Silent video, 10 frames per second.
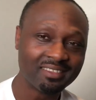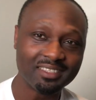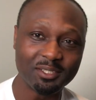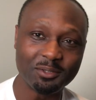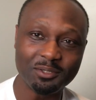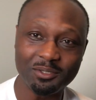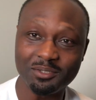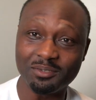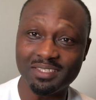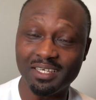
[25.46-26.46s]
just
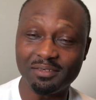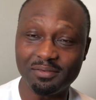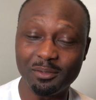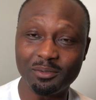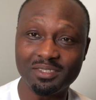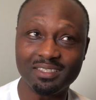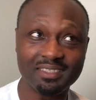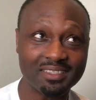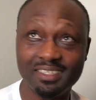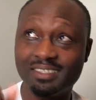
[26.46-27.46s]
to stay afloat, and he
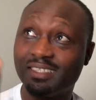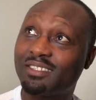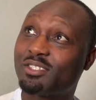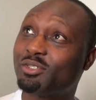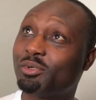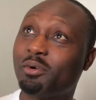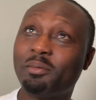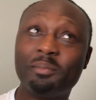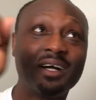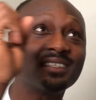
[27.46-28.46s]
sees a straw
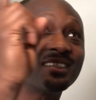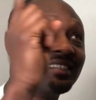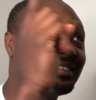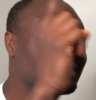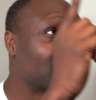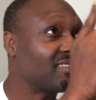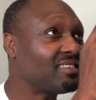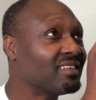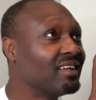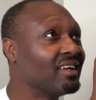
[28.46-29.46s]
passing.
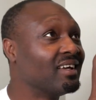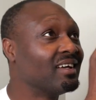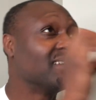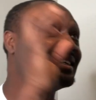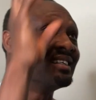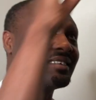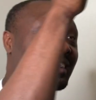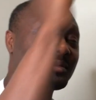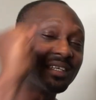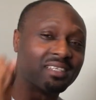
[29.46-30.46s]
He
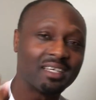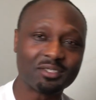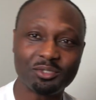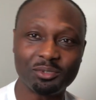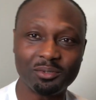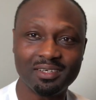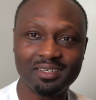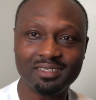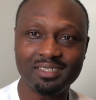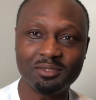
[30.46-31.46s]
grabs at that straw,
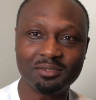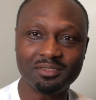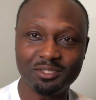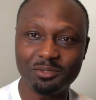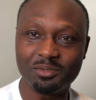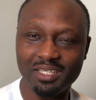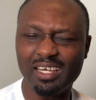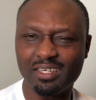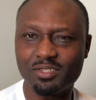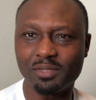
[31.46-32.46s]
with that
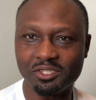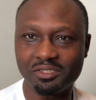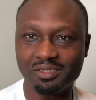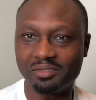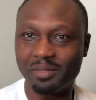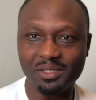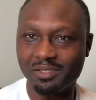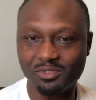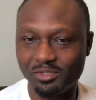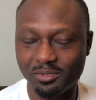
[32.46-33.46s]
expression, grabbing at
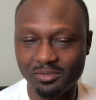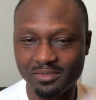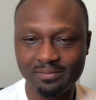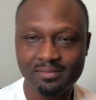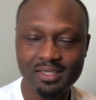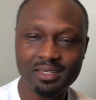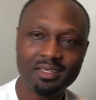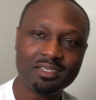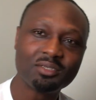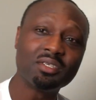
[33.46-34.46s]
straws.
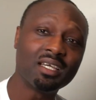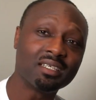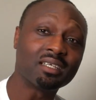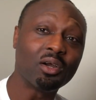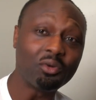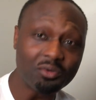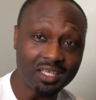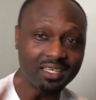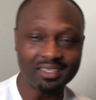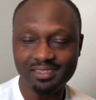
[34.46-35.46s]
So yes,
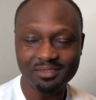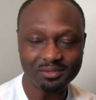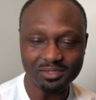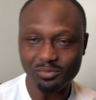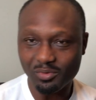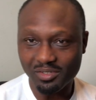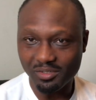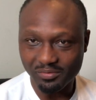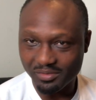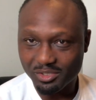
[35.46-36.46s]
Oye was one
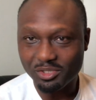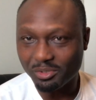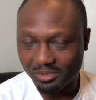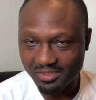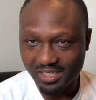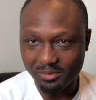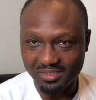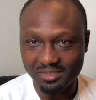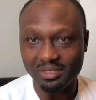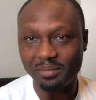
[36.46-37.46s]
of the straws I was
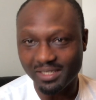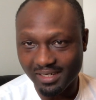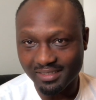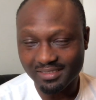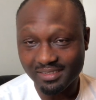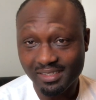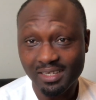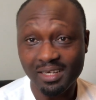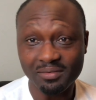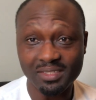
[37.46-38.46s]
grabbing at
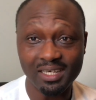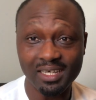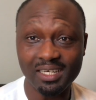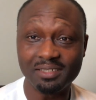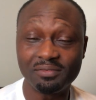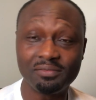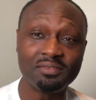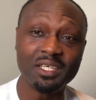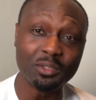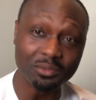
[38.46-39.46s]
after I had
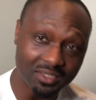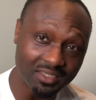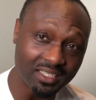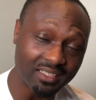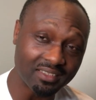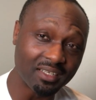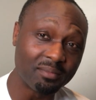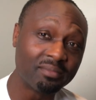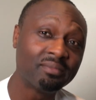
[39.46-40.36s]
failed the exam